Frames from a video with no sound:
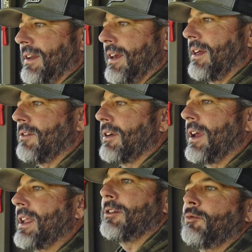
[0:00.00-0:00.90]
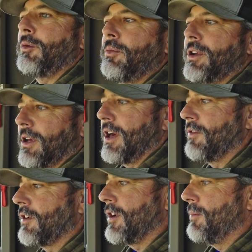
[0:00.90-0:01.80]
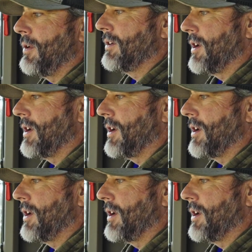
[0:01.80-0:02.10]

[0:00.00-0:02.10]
together again, and we'll put a cover crop on